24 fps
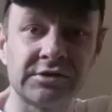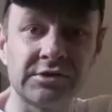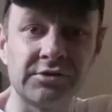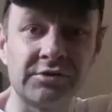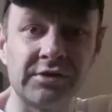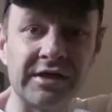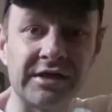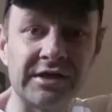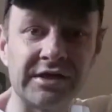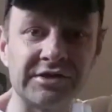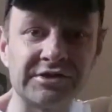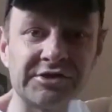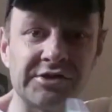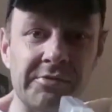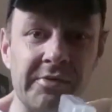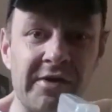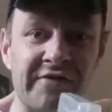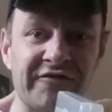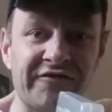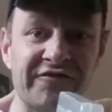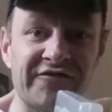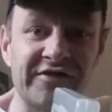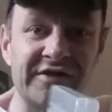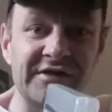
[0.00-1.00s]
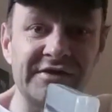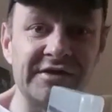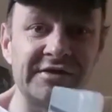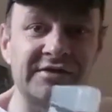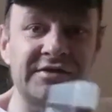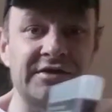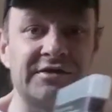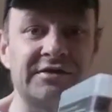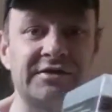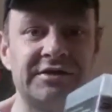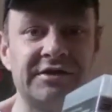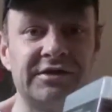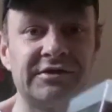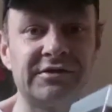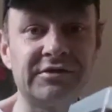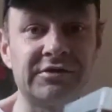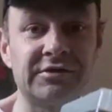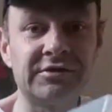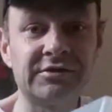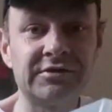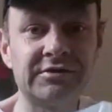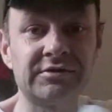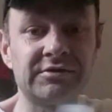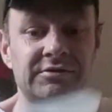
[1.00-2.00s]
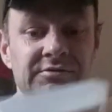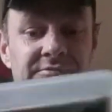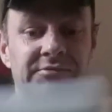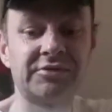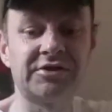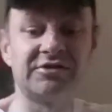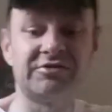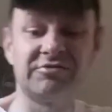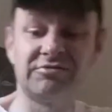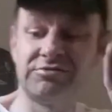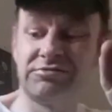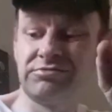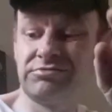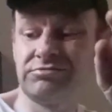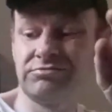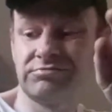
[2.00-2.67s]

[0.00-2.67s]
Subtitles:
The only thing is a bit faded it here, but